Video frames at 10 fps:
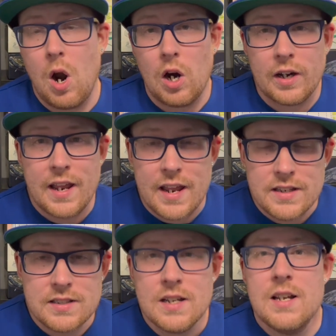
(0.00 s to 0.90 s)
Our
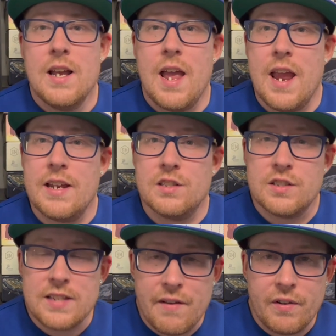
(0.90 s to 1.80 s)
kids, age
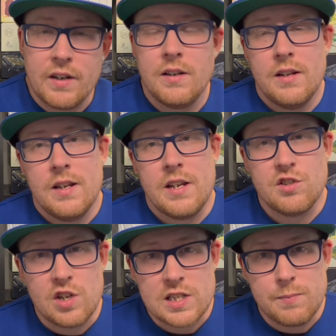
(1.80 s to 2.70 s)
seven,
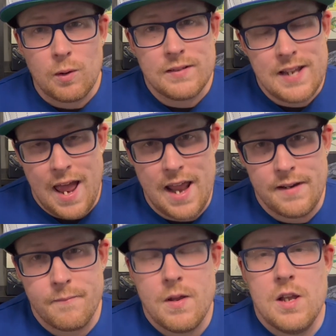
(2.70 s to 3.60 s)
just about 10.
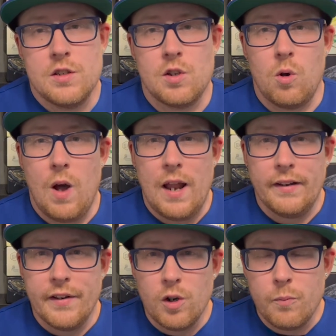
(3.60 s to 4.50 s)
So a
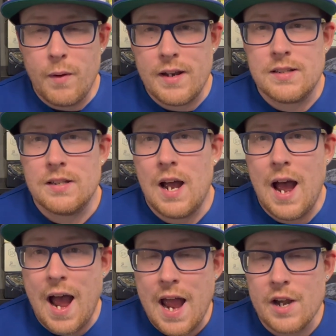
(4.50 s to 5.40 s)
little bit
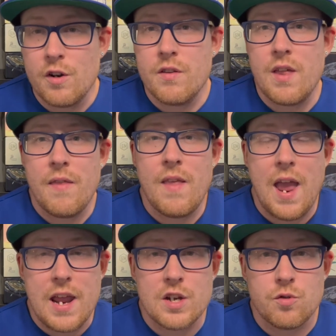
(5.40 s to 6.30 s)
higher than the
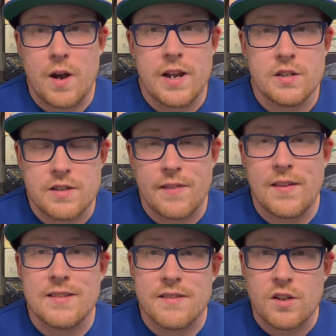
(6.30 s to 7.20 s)
age range that
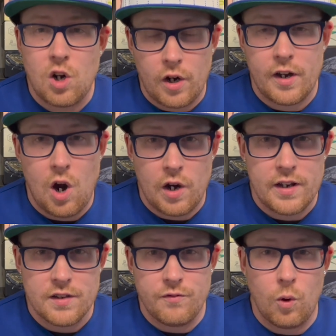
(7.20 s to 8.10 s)
this is the target
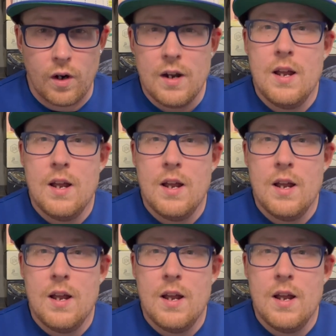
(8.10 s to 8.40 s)
audience for.